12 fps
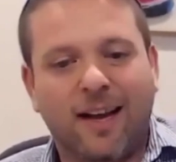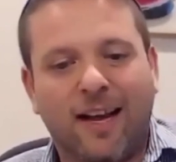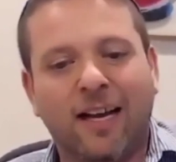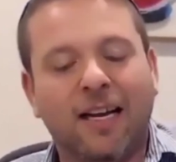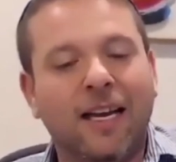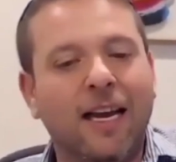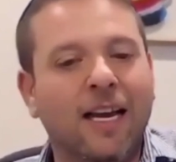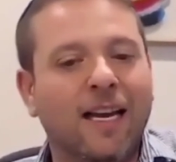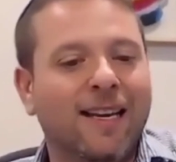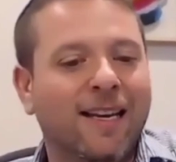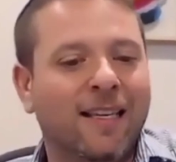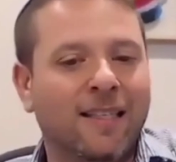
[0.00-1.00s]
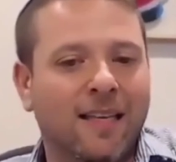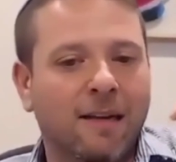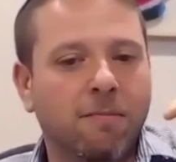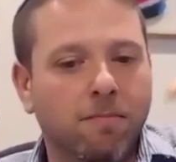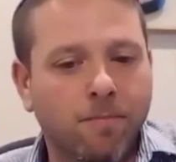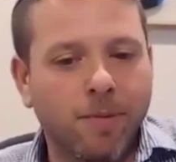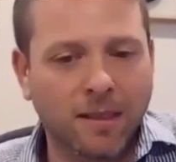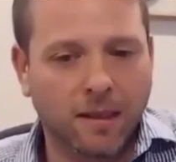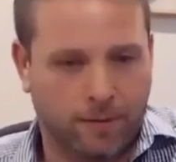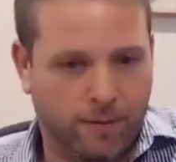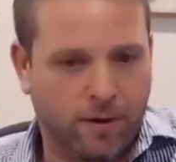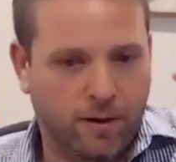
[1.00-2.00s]
And he is
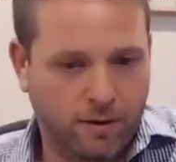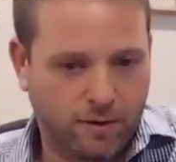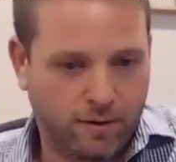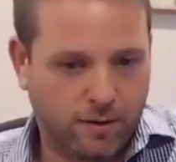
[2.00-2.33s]
invisible